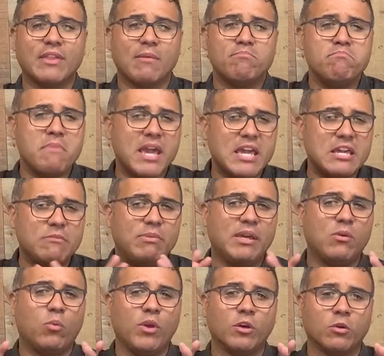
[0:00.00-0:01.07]
that maybe
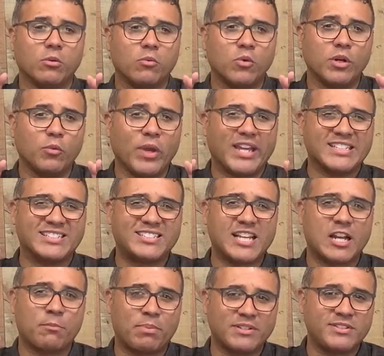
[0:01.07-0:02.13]
we can
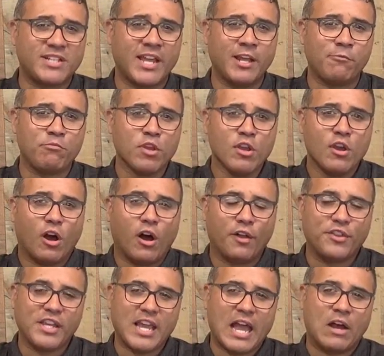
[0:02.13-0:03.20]
set up a tent
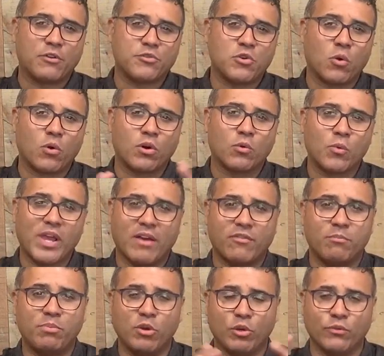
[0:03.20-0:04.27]
on the outdoor. We have
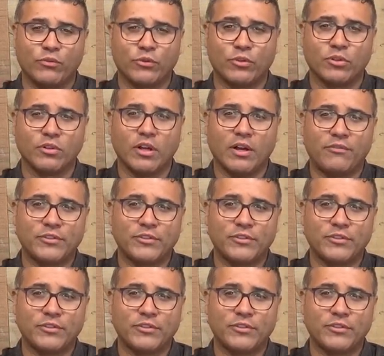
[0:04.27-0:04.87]
a beautiful